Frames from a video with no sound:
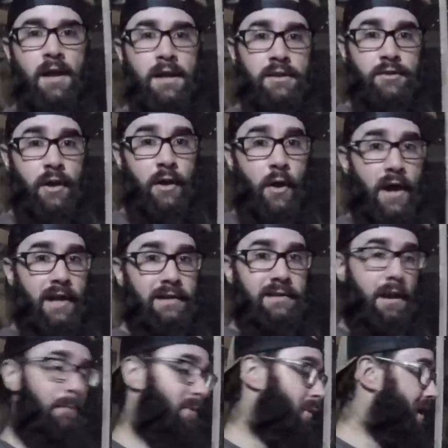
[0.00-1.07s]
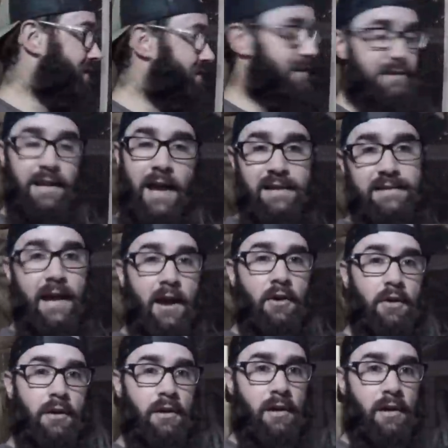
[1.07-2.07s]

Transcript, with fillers: So I'm going to go ahead and dump the rest of these guys out.